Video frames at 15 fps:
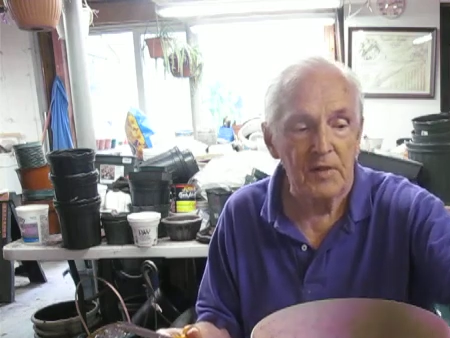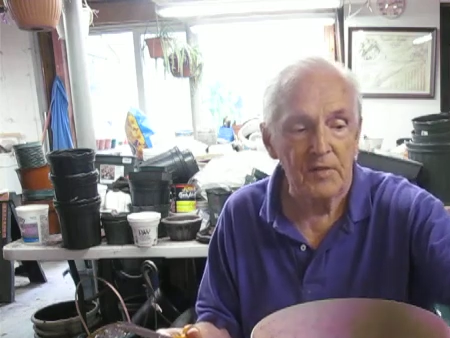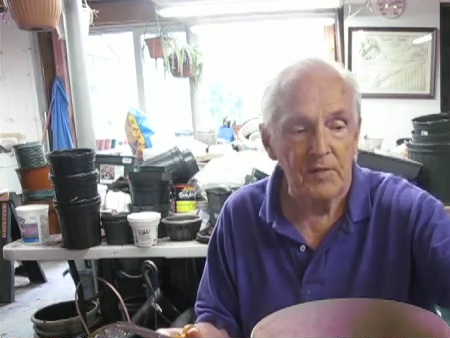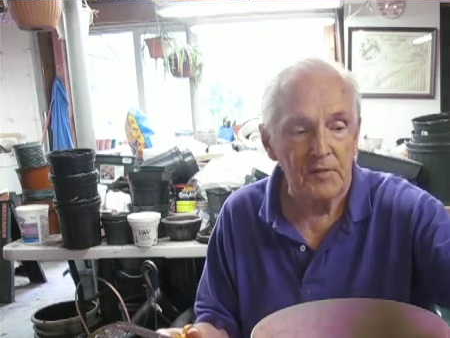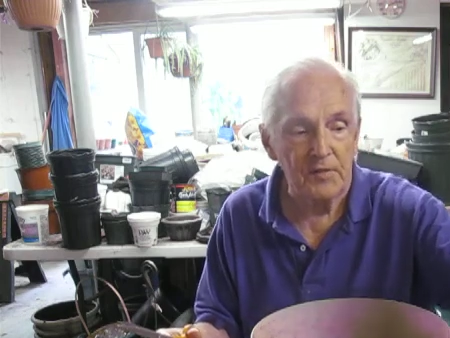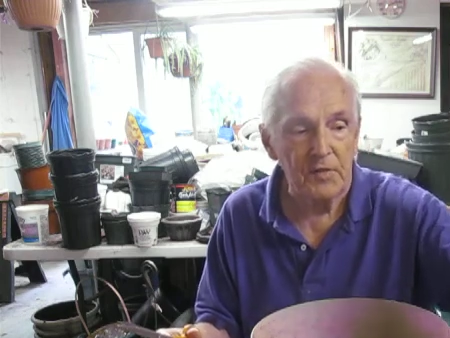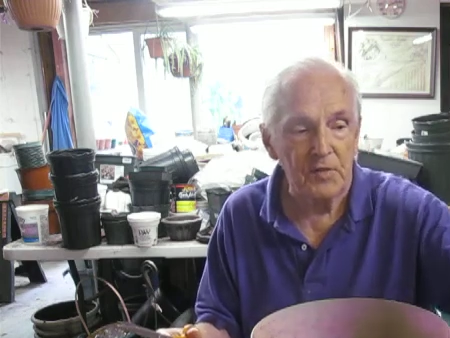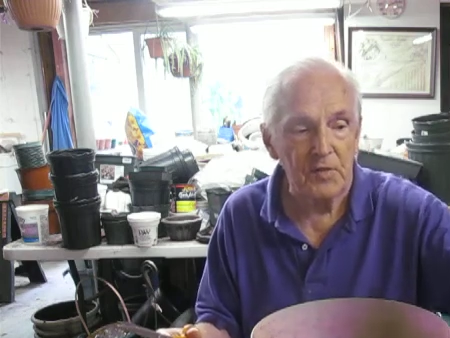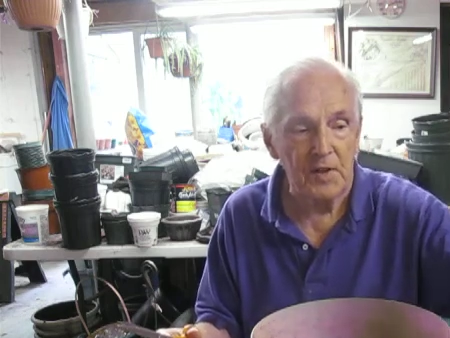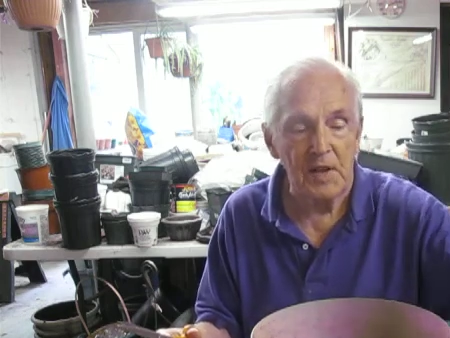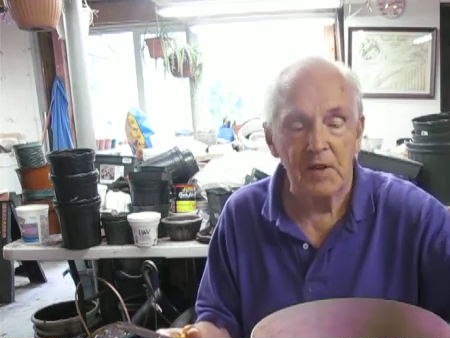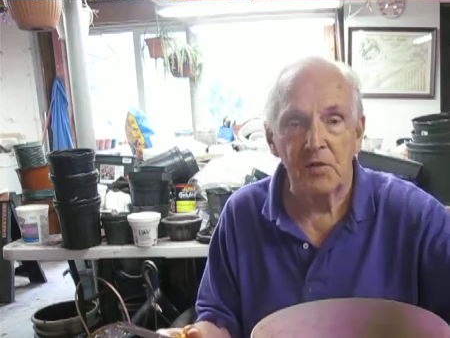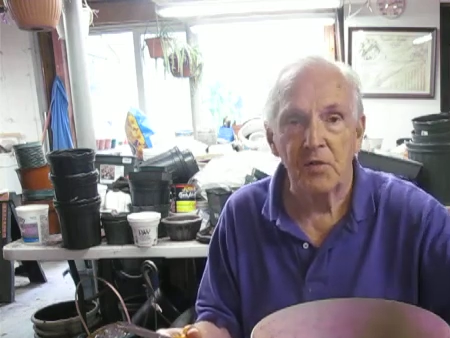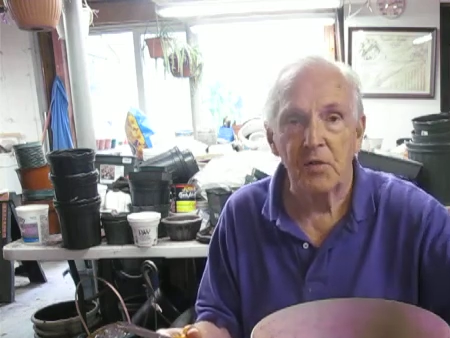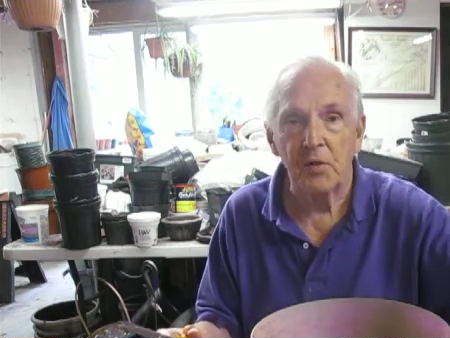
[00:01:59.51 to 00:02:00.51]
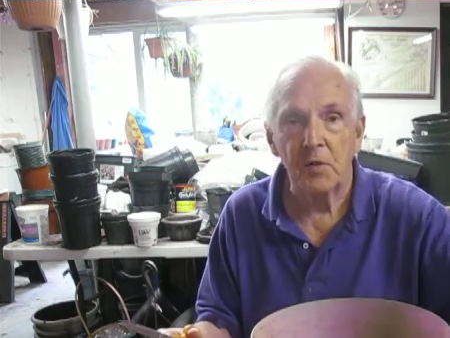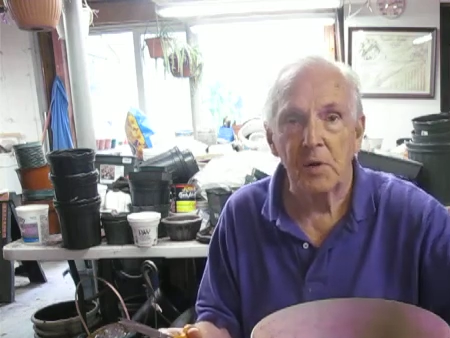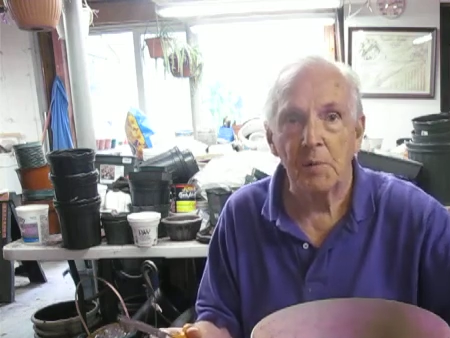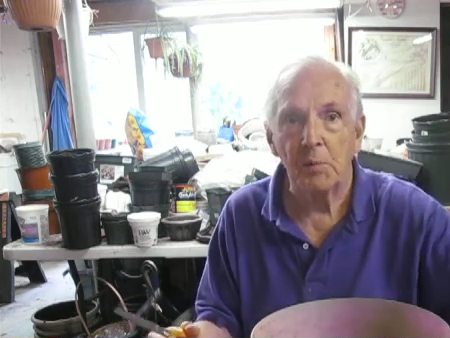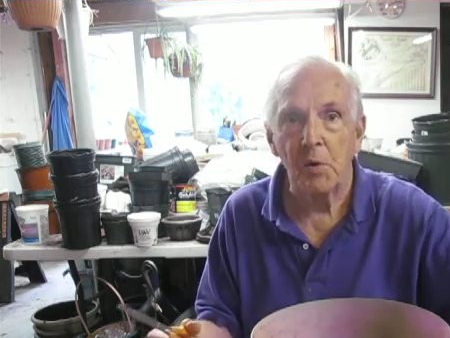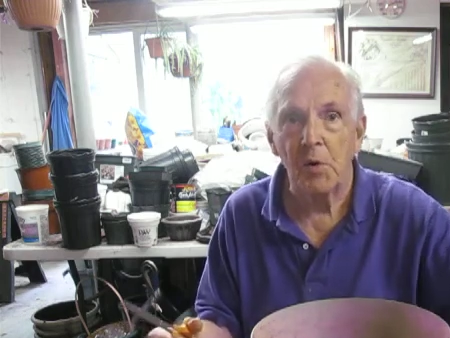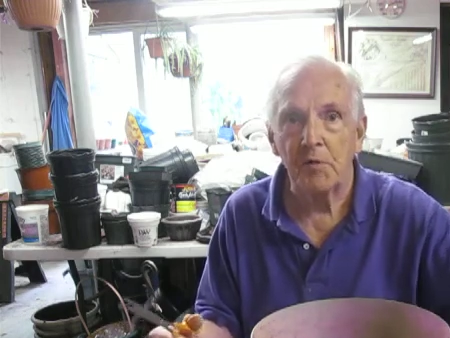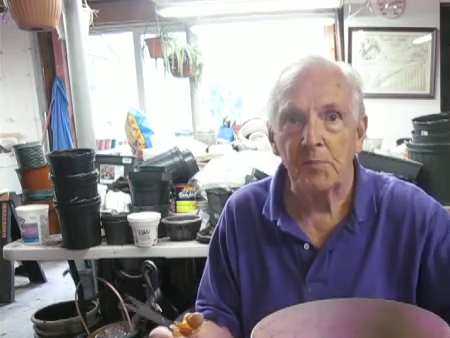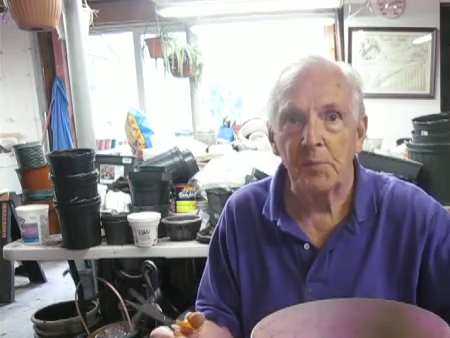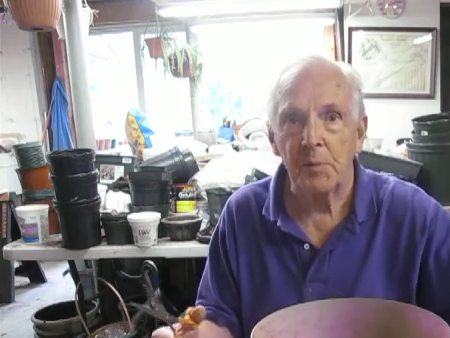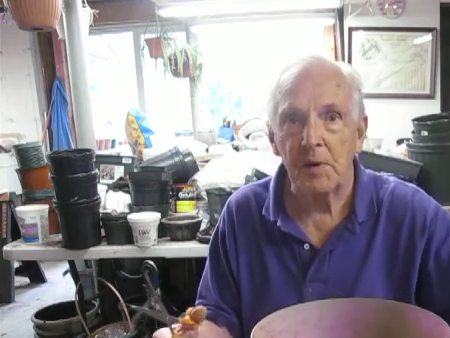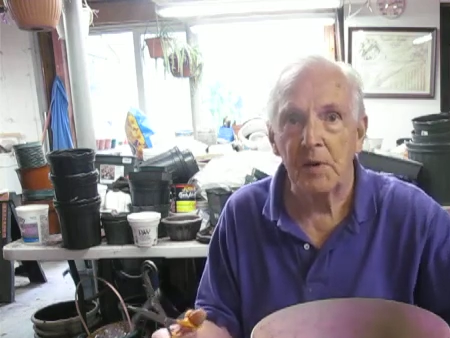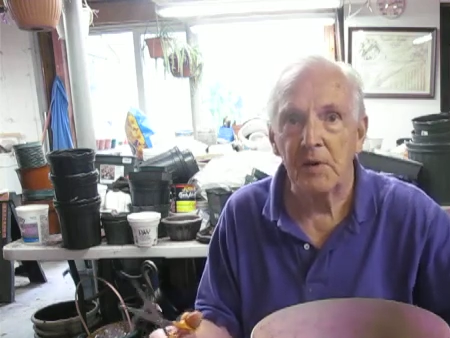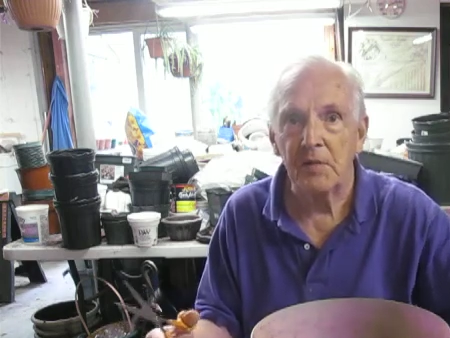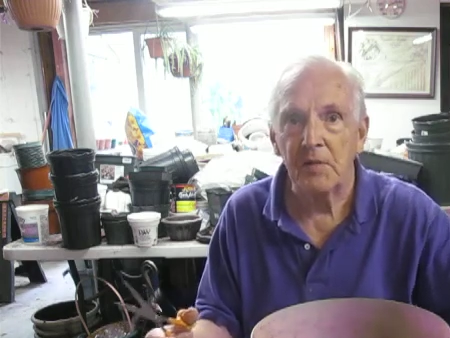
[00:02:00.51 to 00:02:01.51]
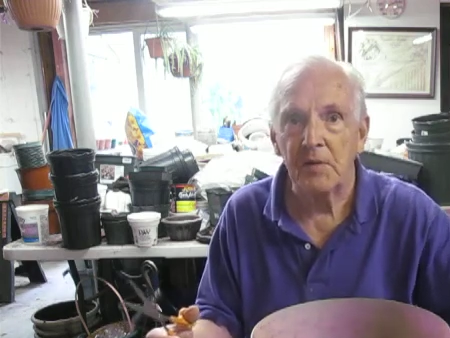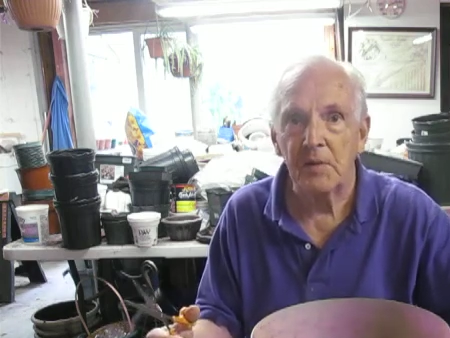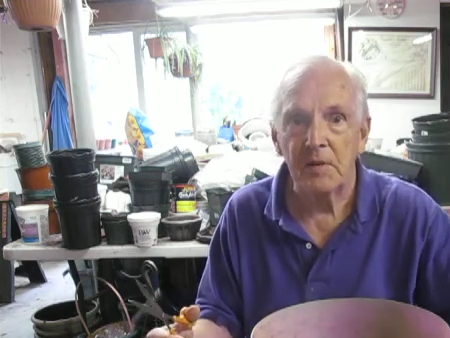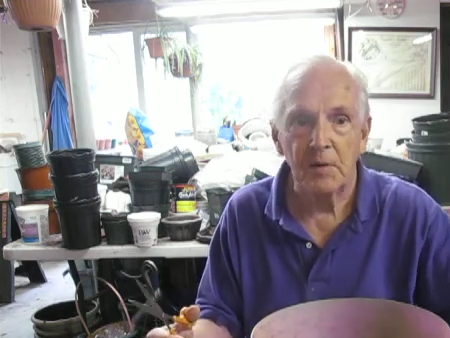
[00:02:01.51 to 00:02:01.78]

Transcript: is if the skins do come off pretty easy.